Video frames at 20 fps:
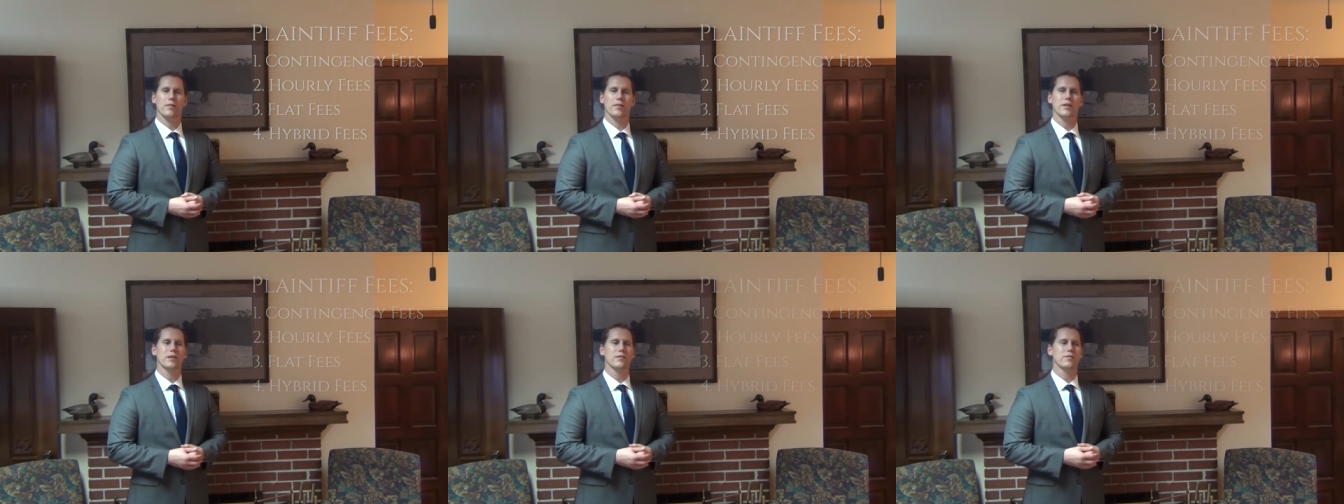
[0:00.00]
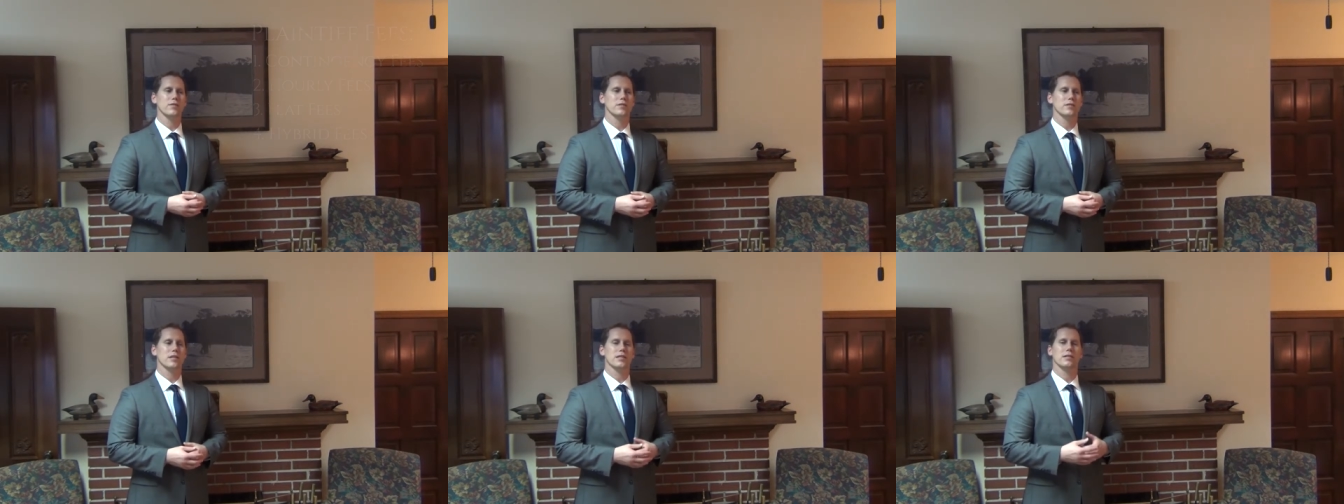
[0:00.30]
Think
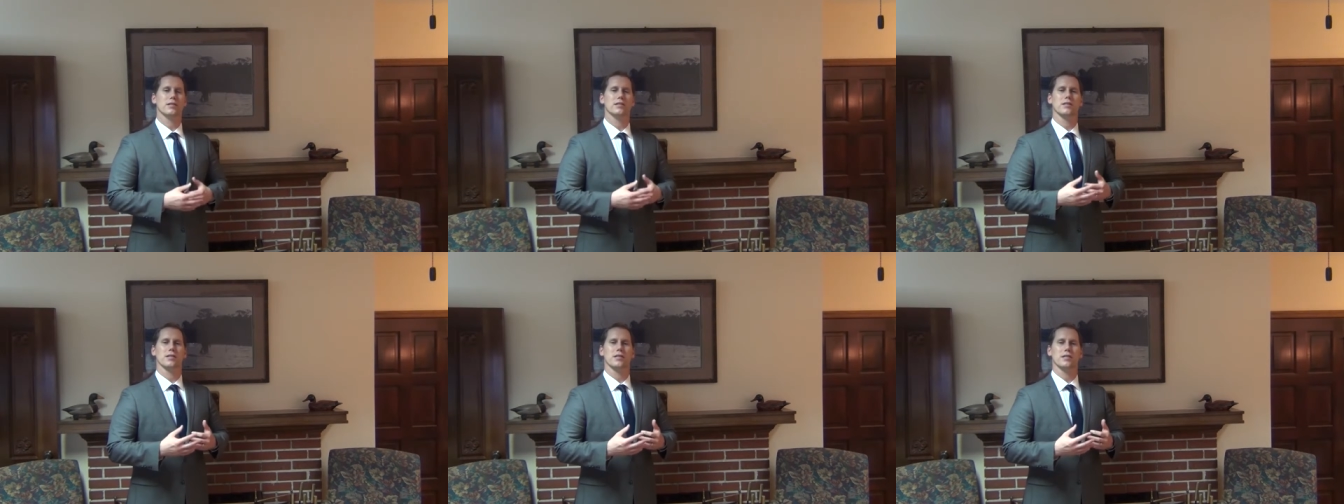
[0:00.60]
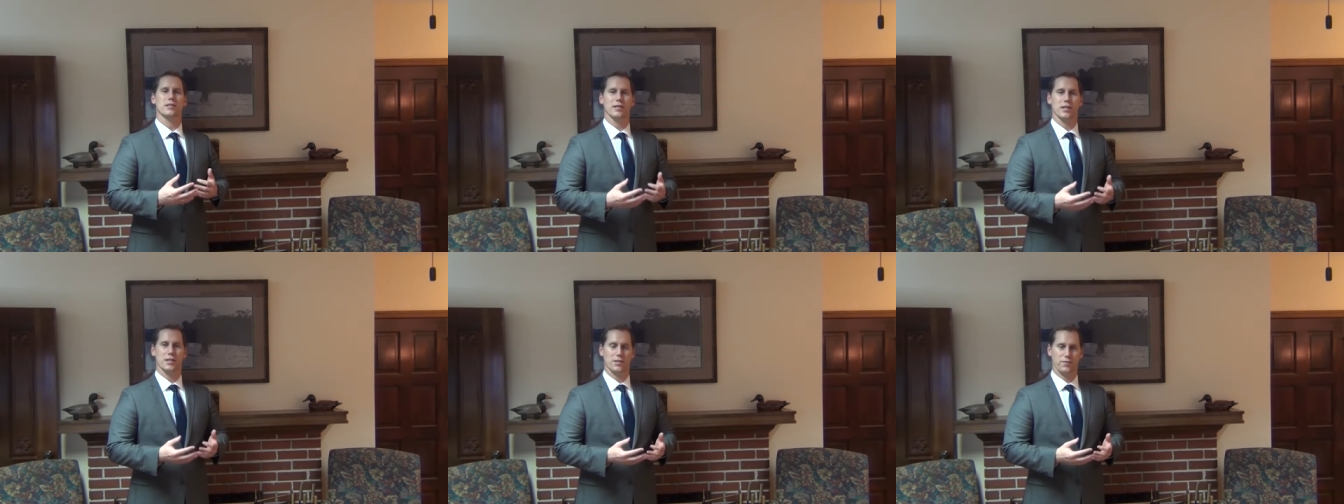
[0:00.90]
of this as a
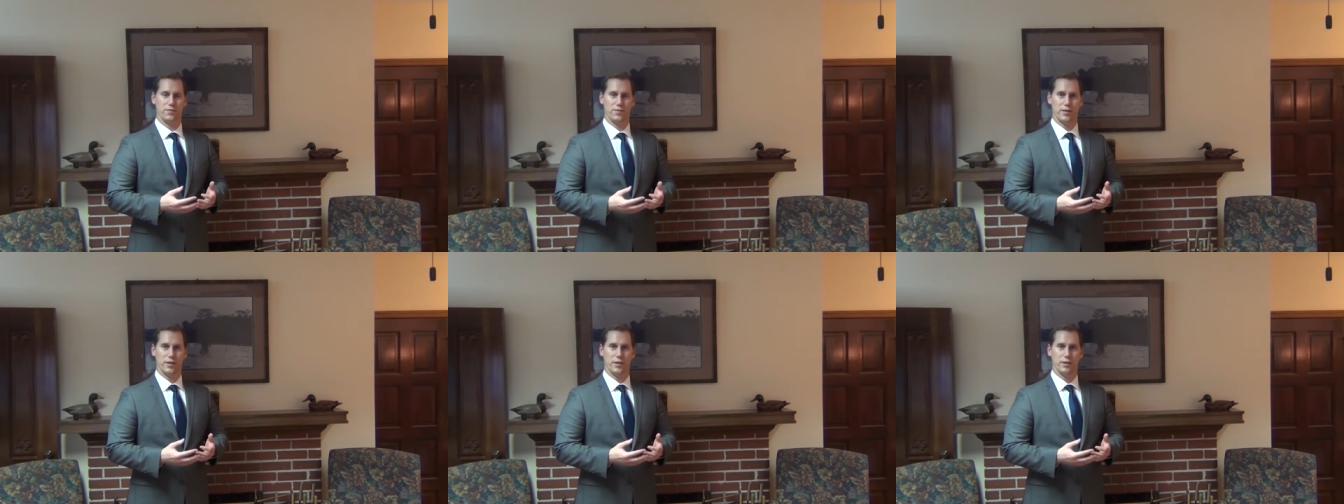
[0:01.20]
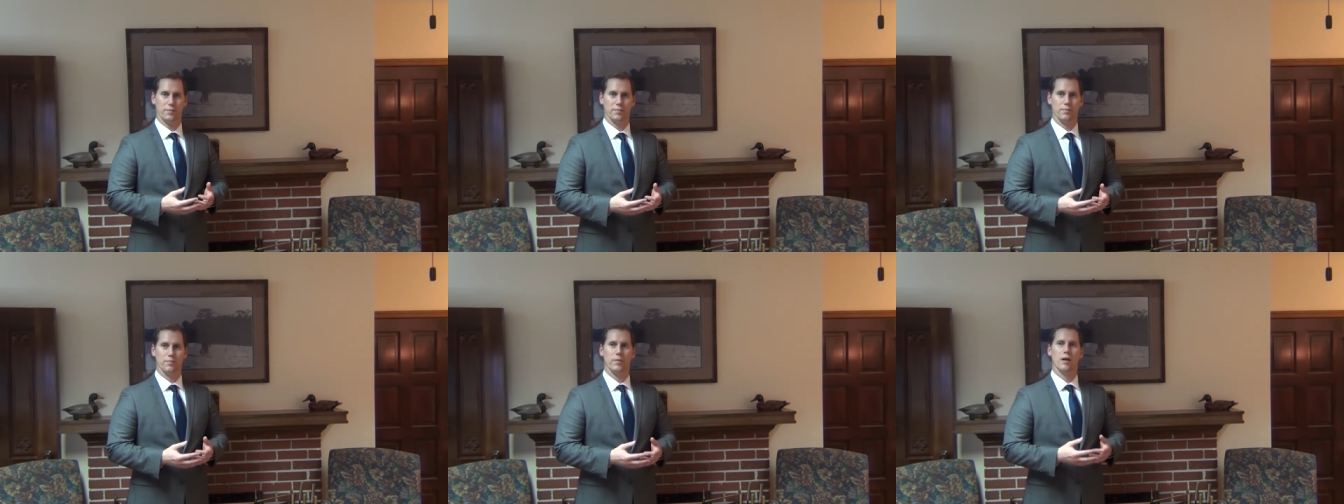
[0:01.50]
success
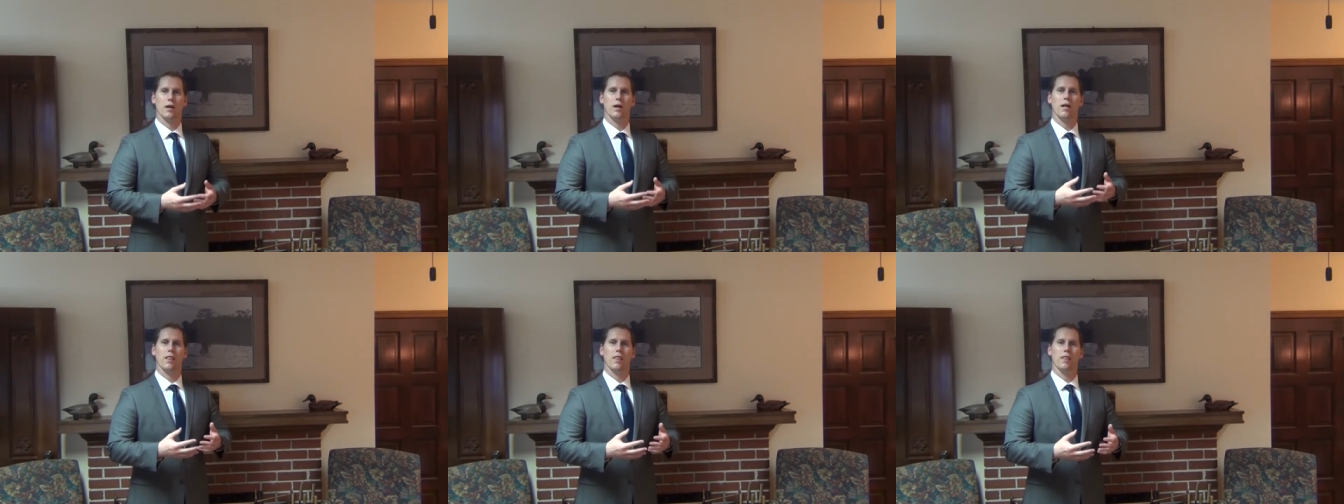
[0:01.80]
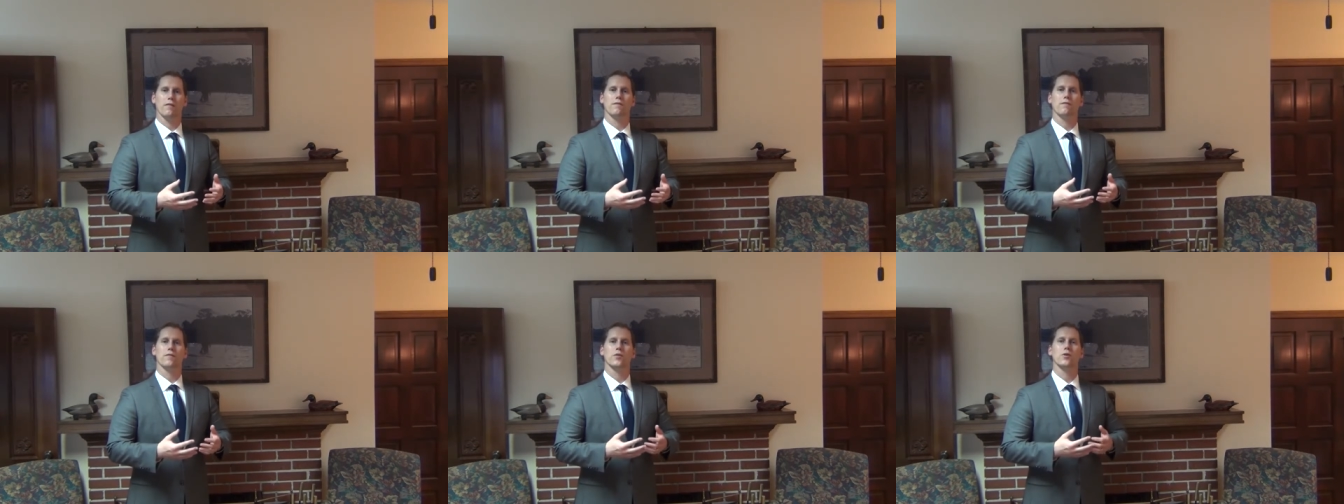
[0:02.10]
fee
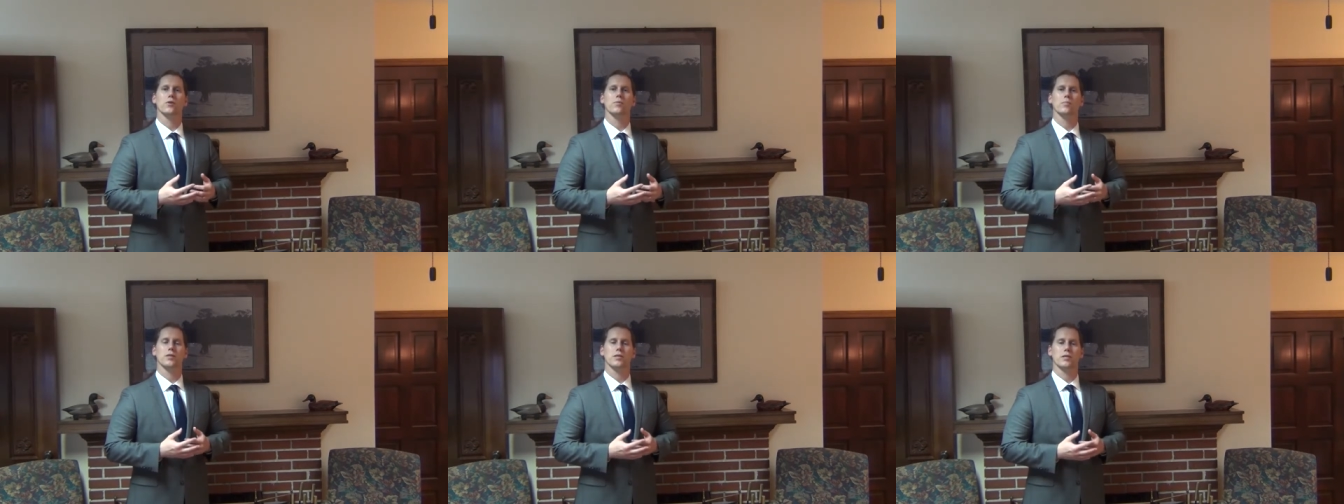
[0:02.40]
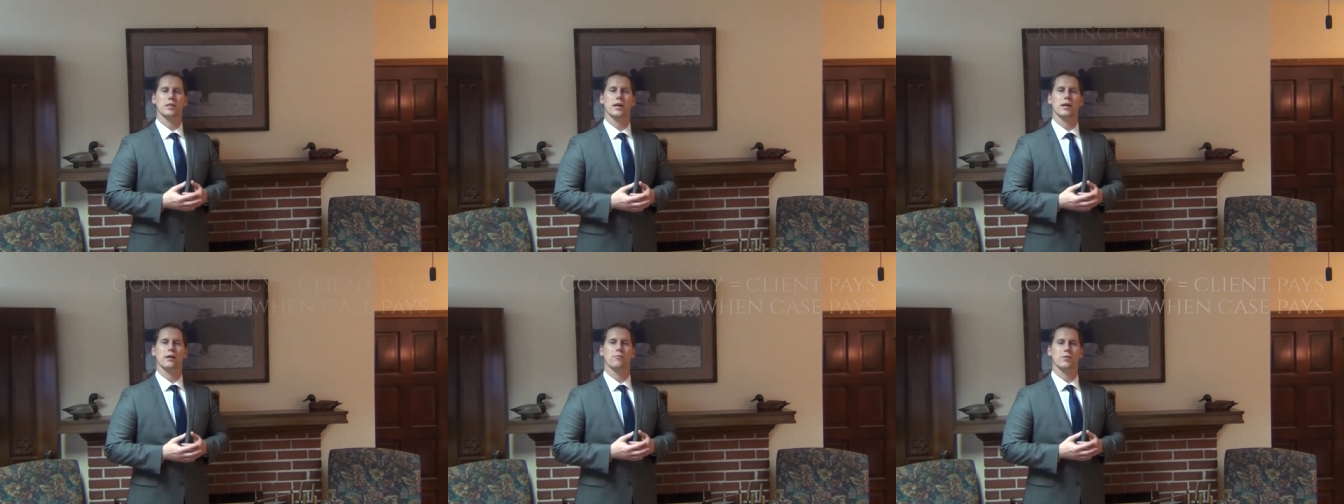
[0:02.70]
the firm
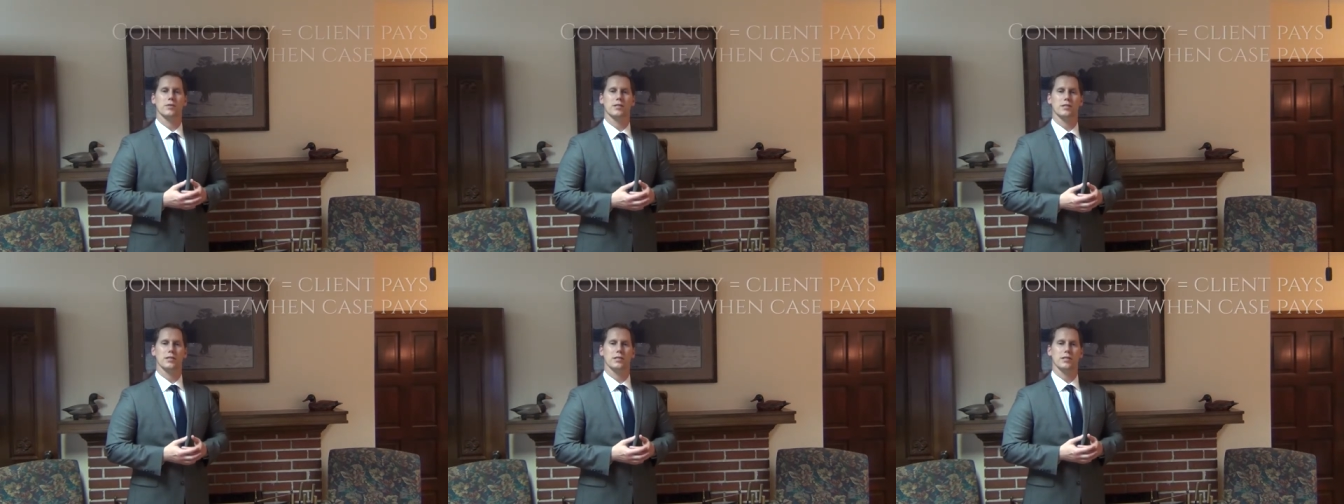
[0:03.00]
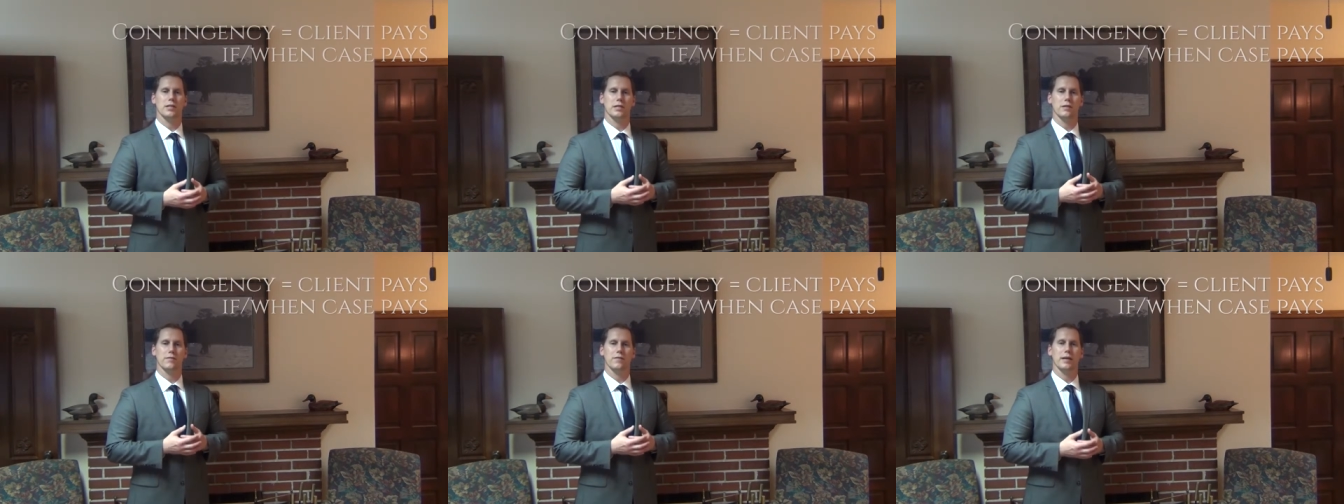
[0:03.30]
does not
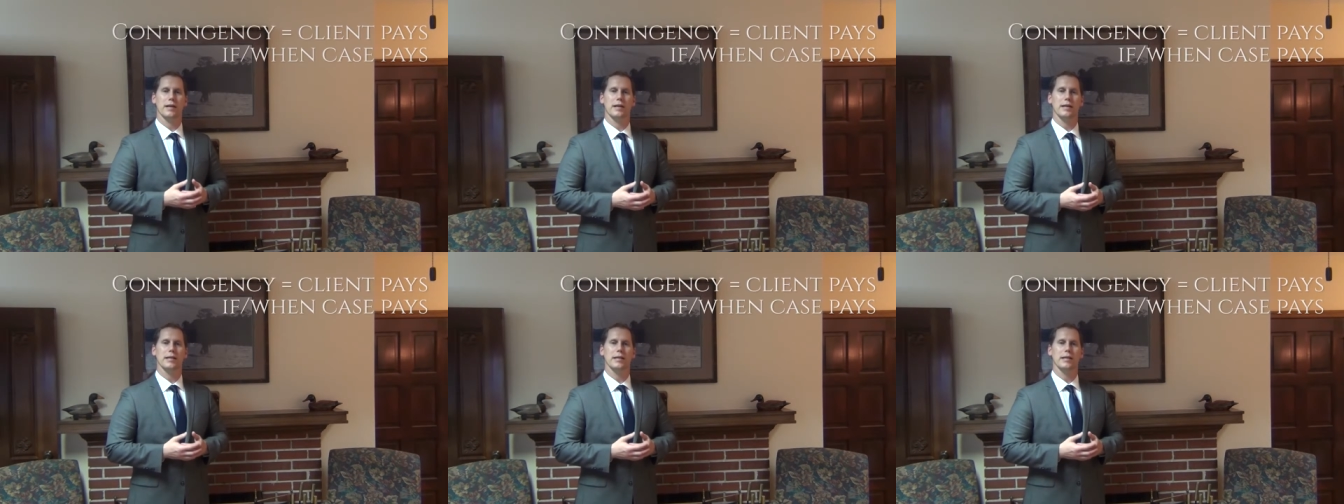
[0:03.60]
receive